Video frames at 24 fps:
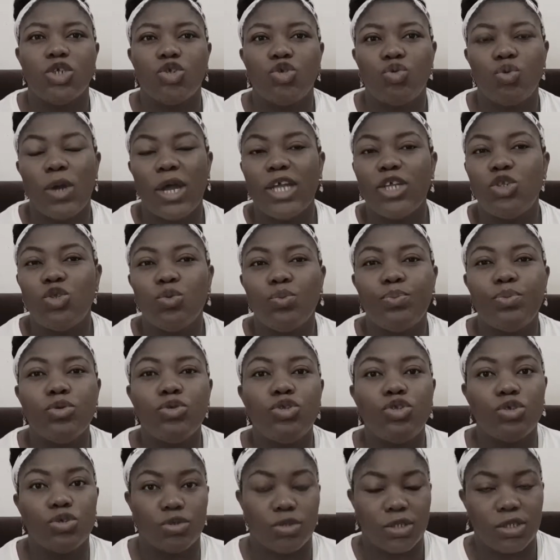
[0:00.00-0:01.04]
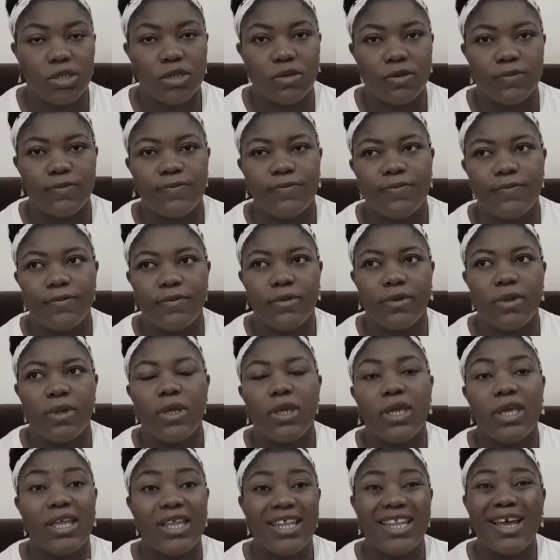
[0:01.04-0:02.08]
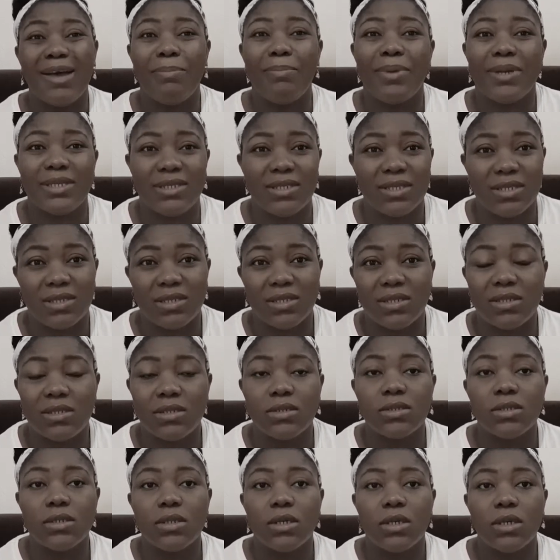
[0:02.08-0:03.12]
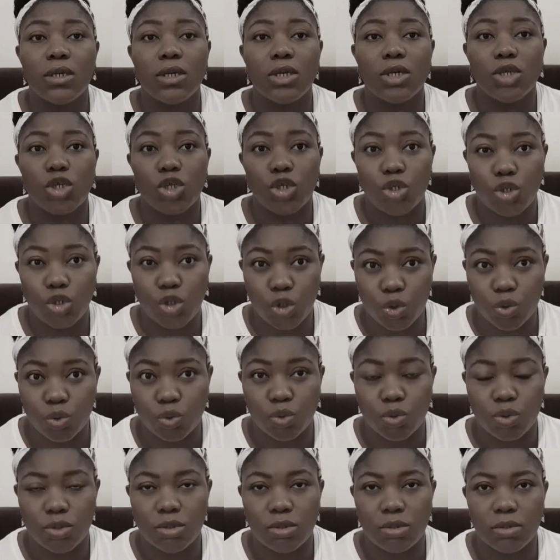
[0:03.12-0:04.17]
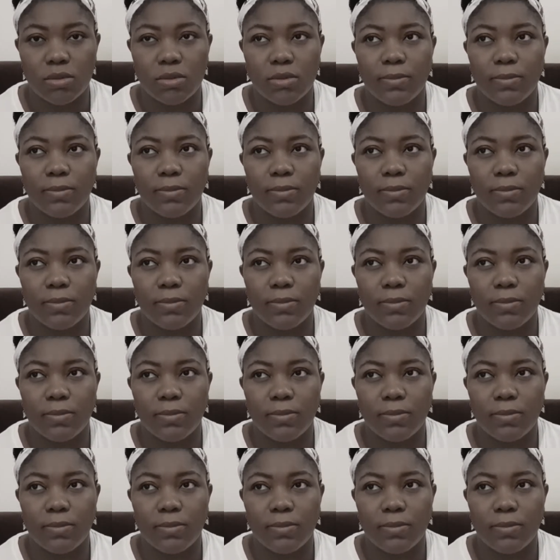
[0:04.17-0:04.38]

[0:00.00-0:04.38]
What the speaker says: try to put yourself in that person's shoes.